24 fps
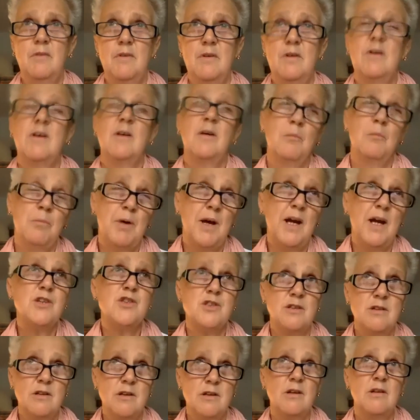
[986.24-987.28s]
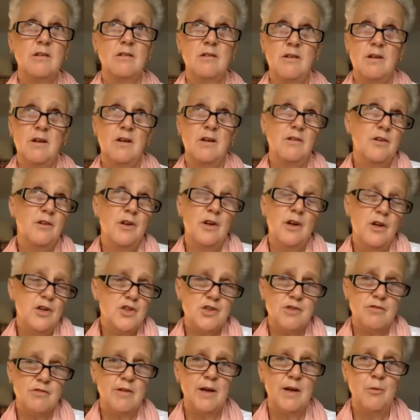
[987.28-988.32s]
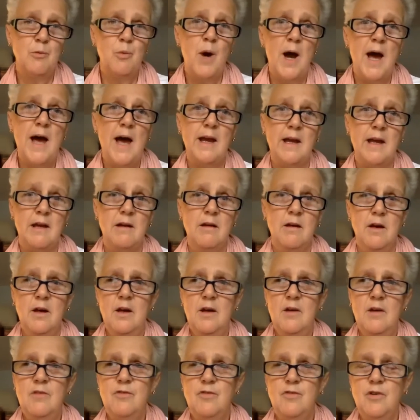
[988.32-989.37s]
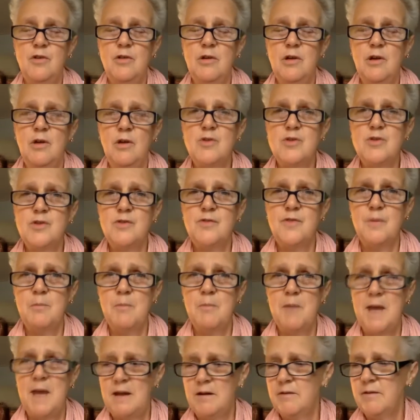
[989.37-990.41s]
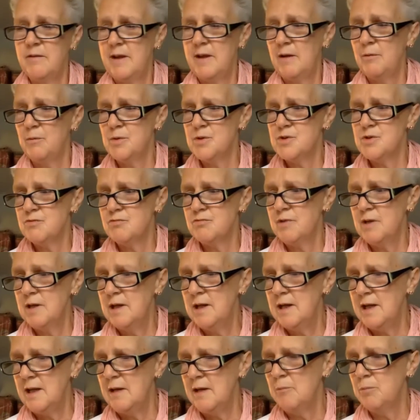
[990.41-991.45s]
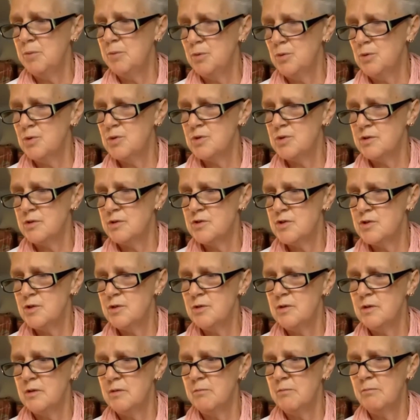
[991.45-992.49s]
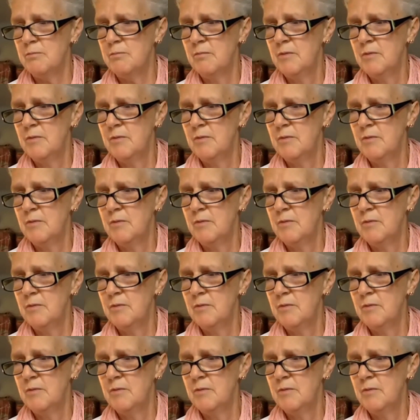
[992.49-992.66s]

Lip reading: compassionate and nurturing way for a lot of the men. That was really important to them.